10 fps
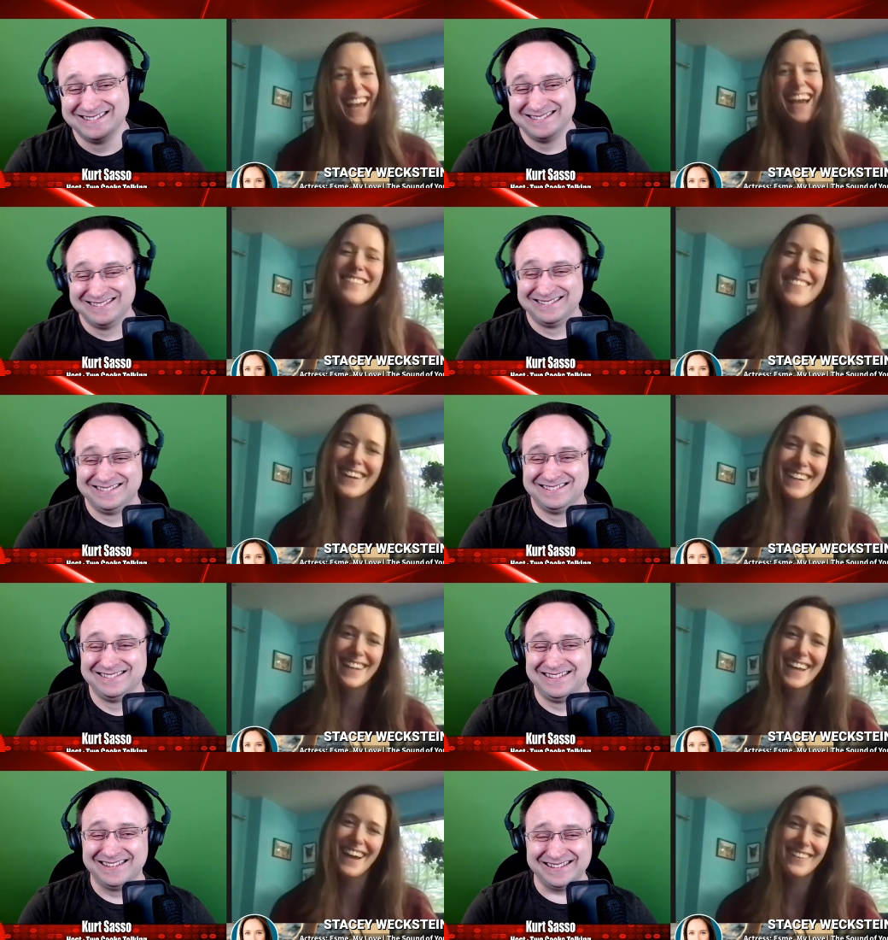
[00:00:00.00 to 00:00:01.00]
Speaker 1: I'm good.
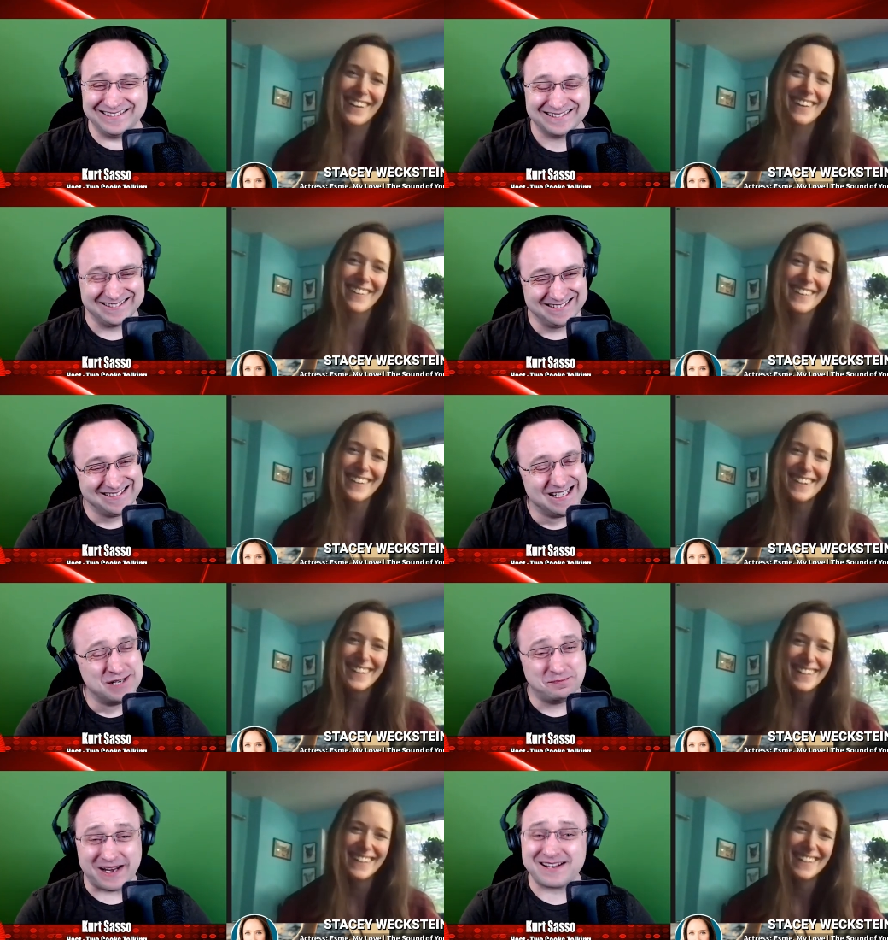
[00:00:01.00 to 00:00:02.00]
How are you?
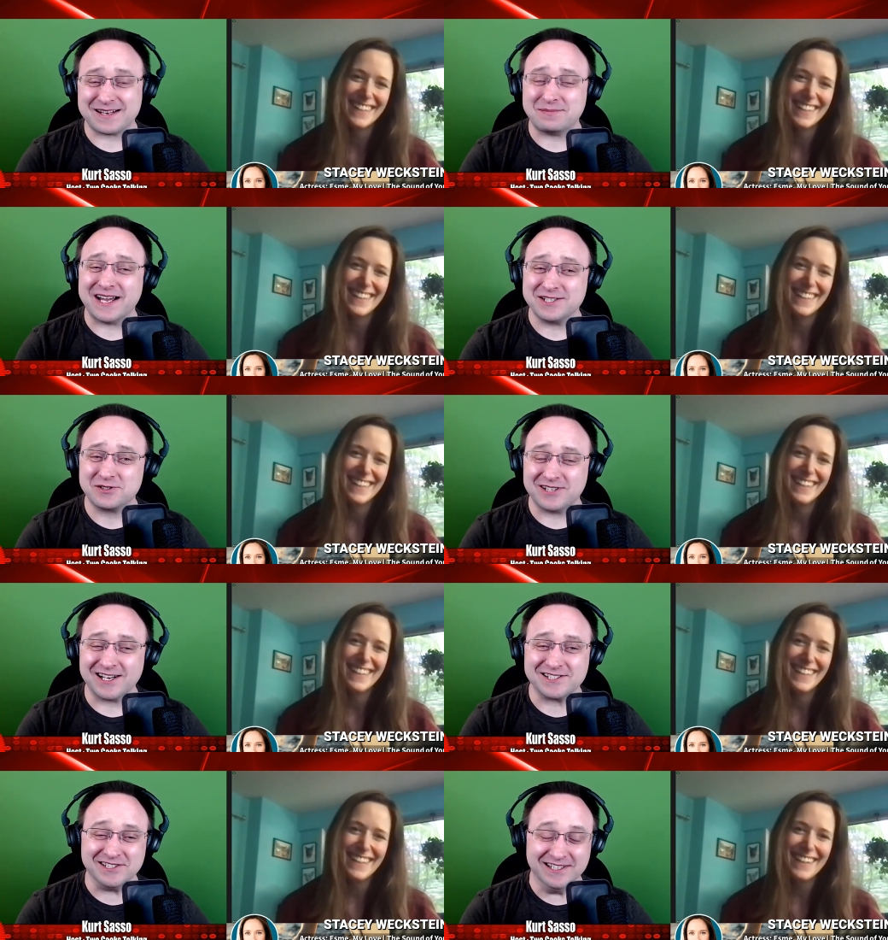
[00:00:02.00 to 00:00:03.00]
Speaker 2: Better than my introduction.